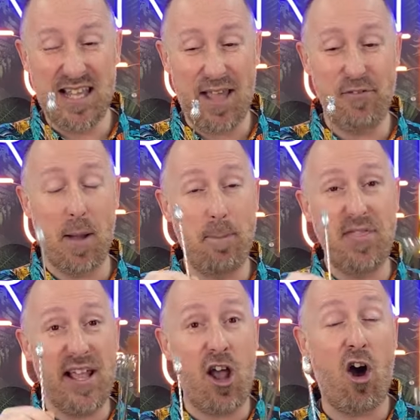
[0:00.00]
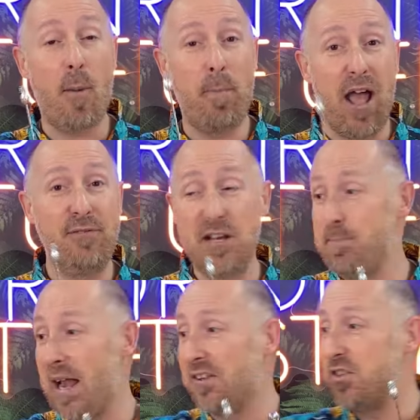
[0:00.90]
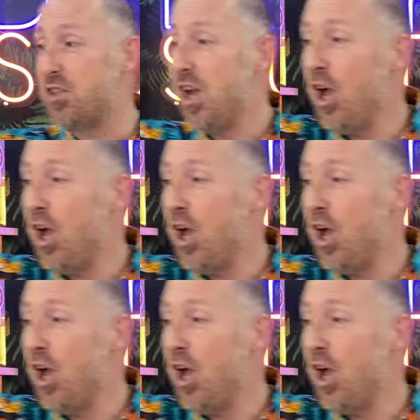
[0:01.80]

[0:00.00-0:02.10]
heavier, but they are perfectly balanced.